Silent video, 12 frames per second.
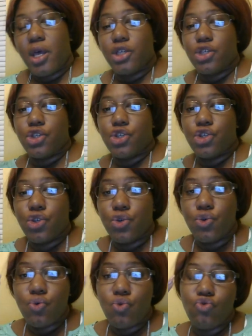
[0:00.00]
it's
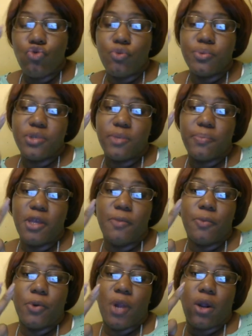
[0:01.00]
two groups of
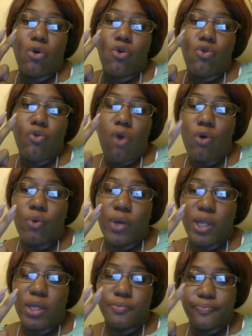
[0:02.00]
people that are
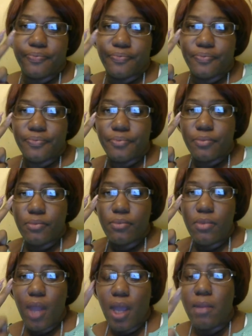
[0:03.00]
growing
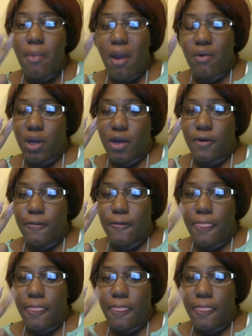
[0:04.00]
in America.